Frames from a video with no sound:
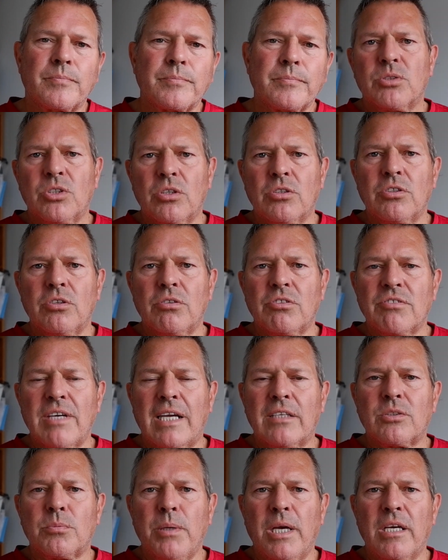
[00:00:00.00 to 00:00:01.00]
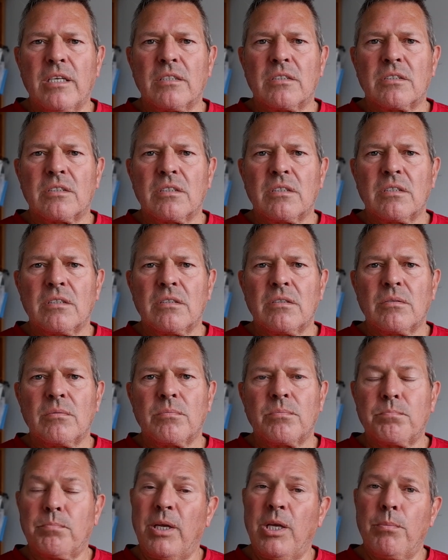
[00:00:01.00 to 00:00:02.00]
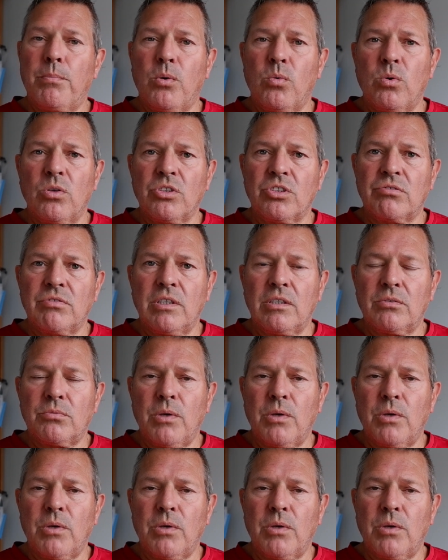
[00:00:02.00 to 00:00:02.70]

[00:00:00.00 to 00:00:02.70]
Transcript: So the other aspect people wonder is,